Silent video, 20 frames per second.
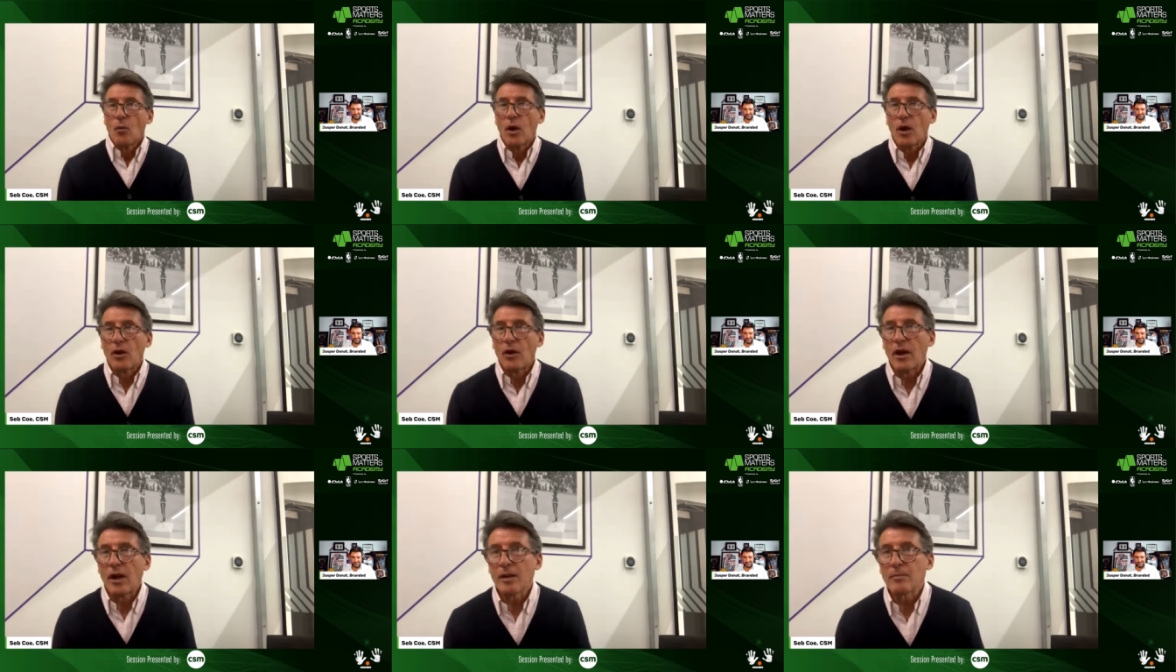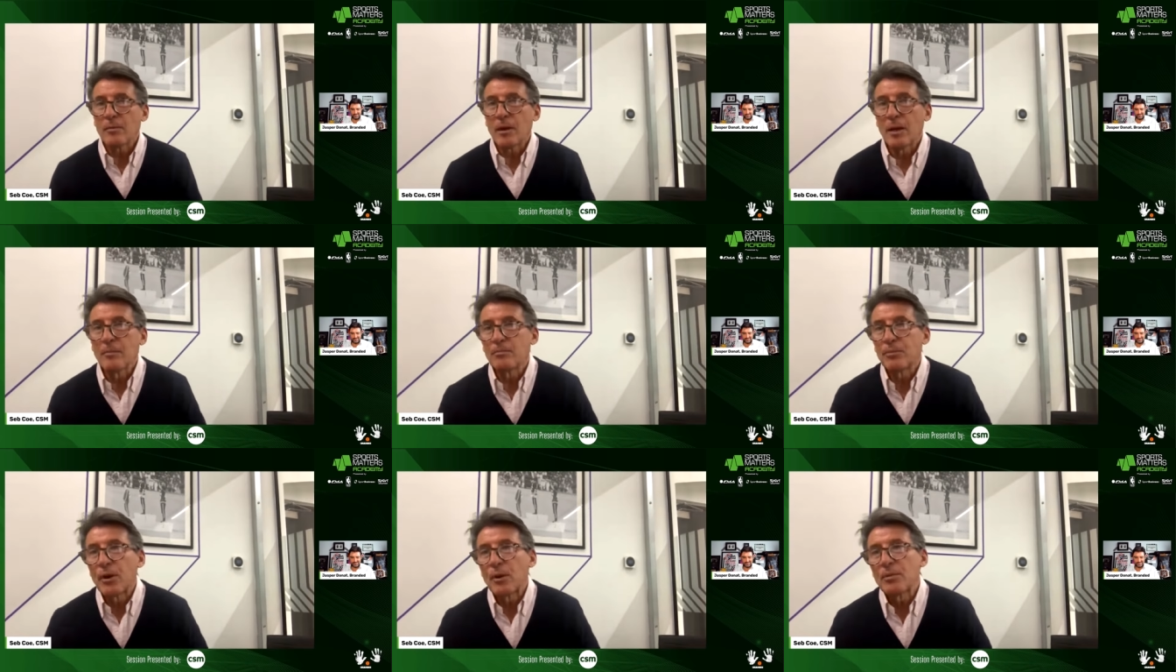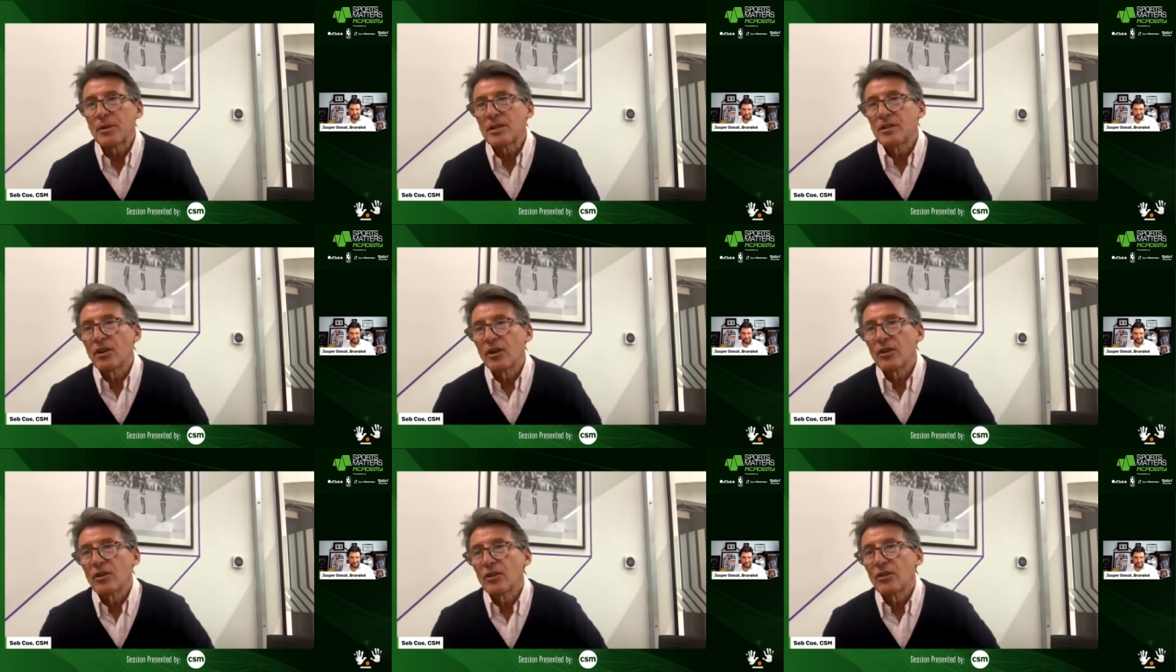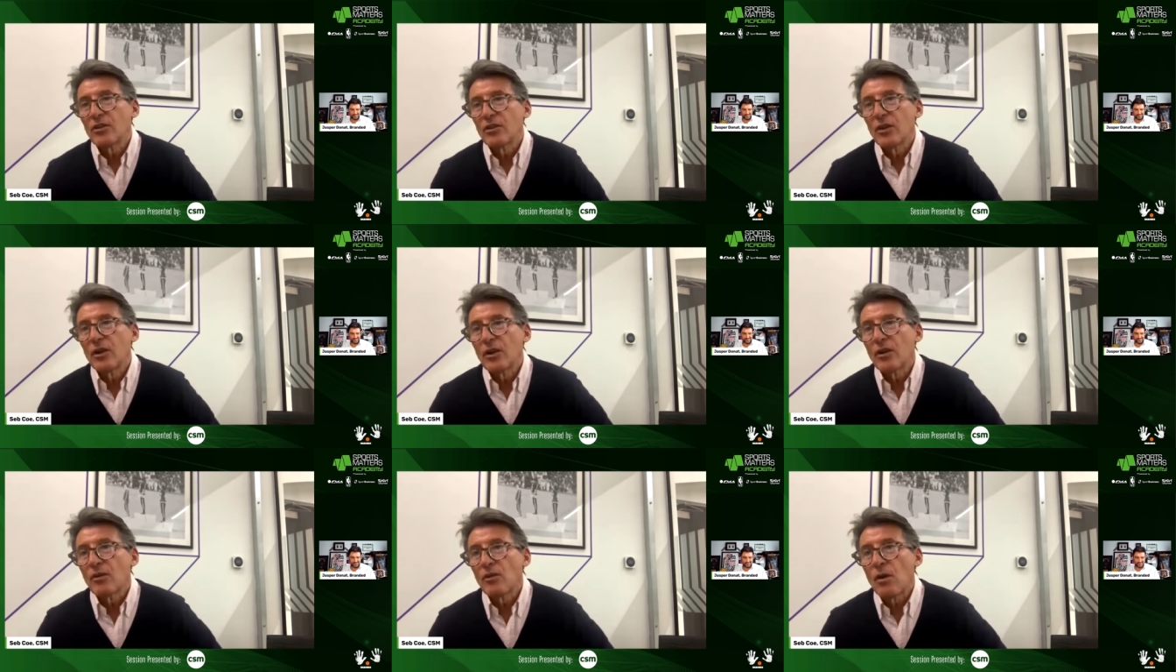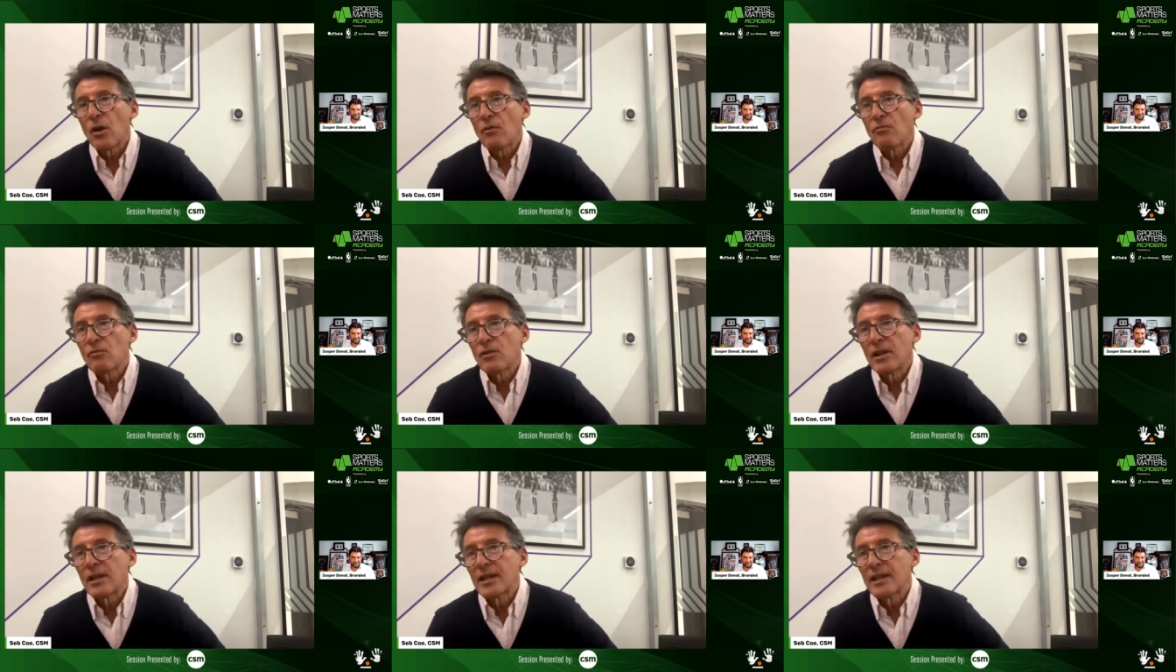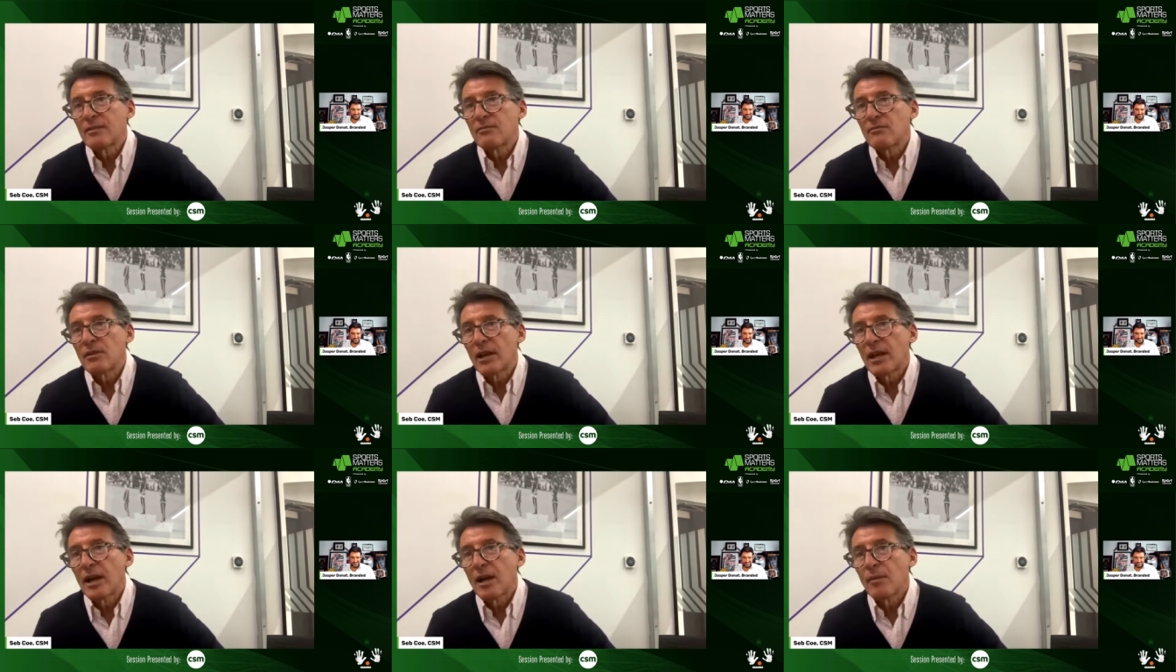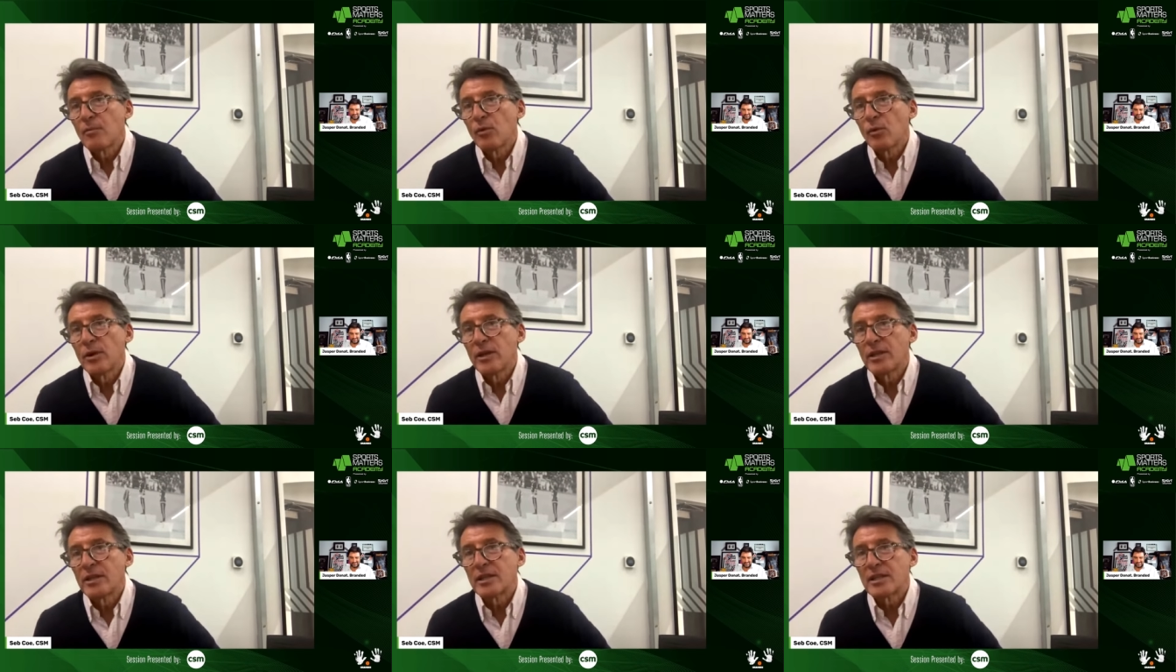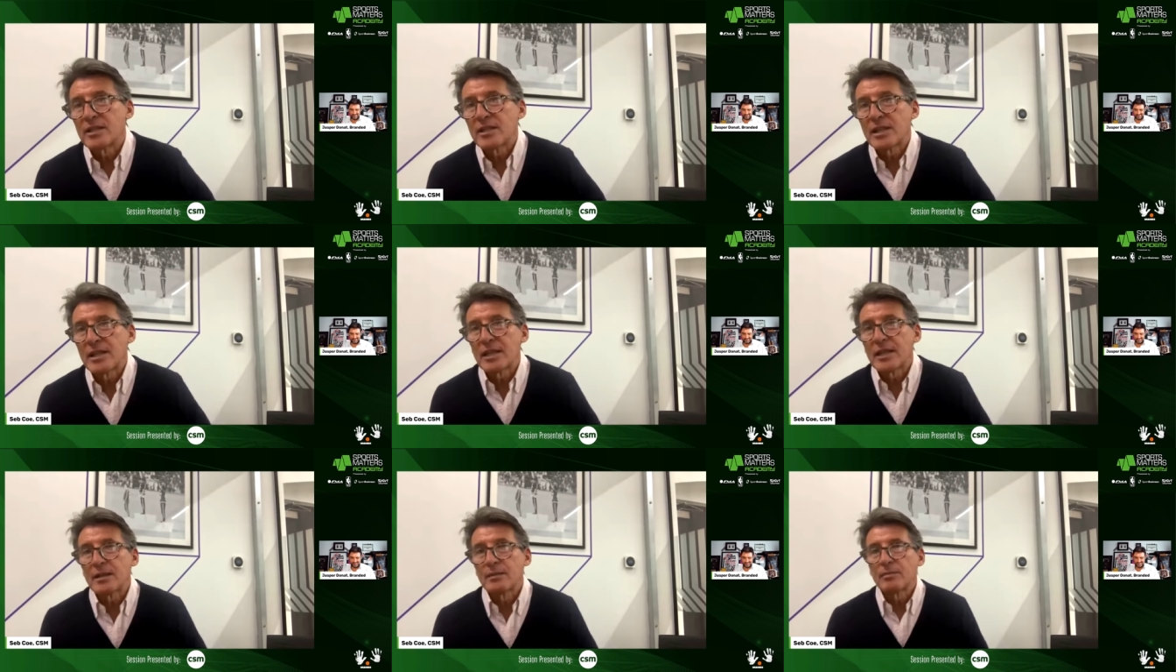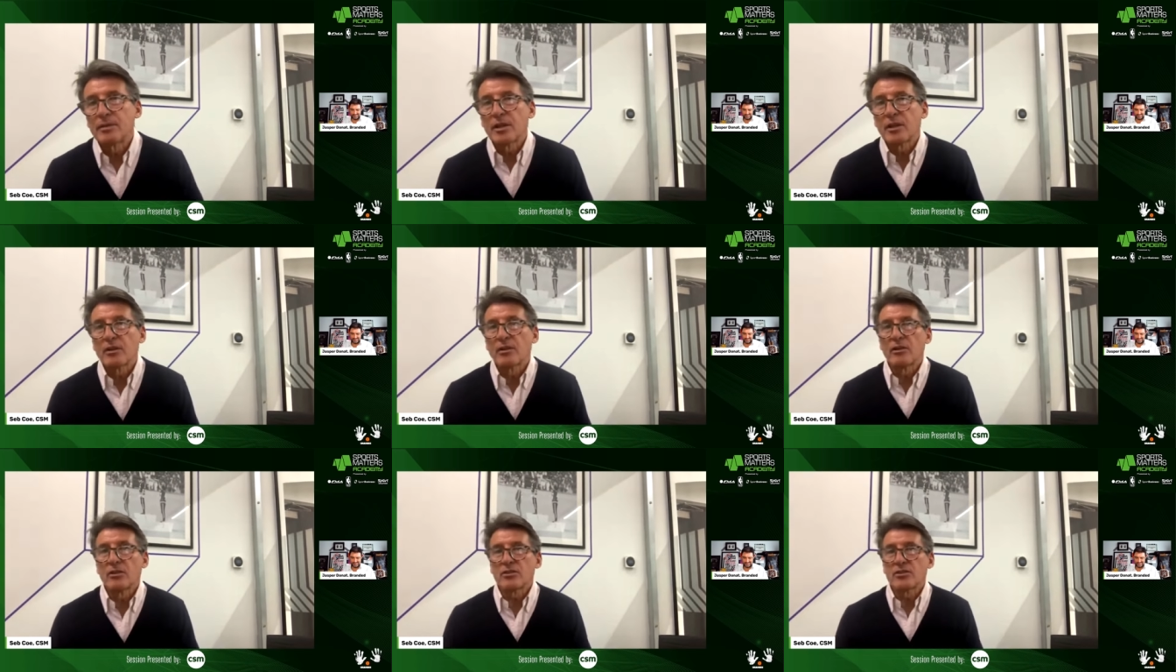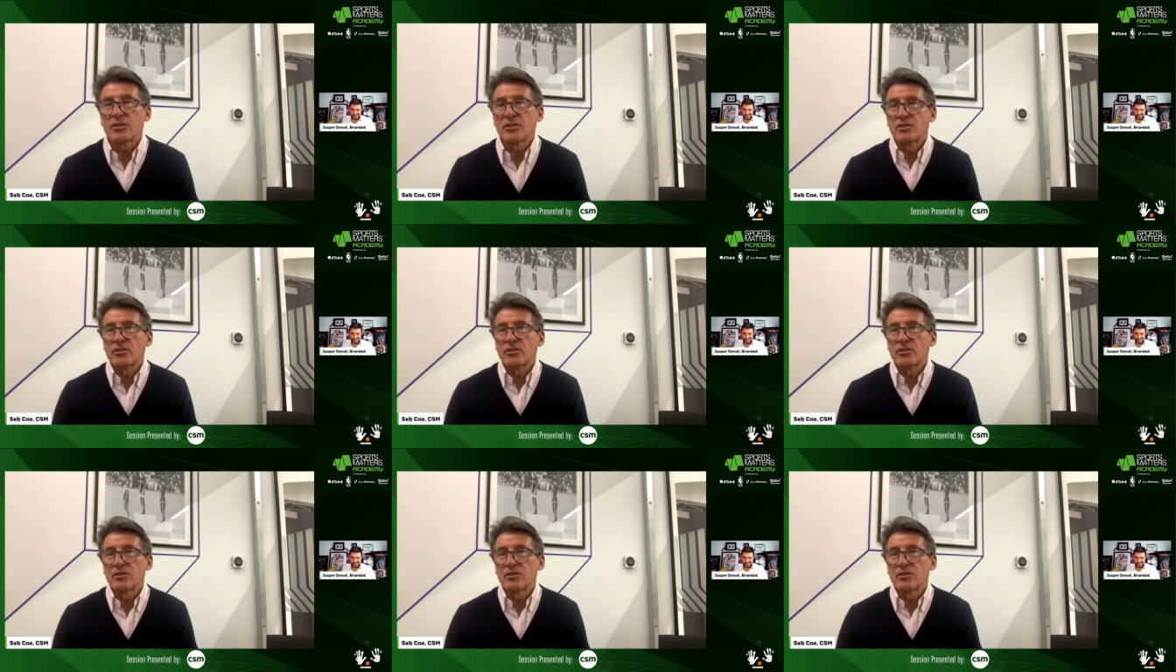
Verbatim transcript: well, I'm probably not a really reliable witness here because,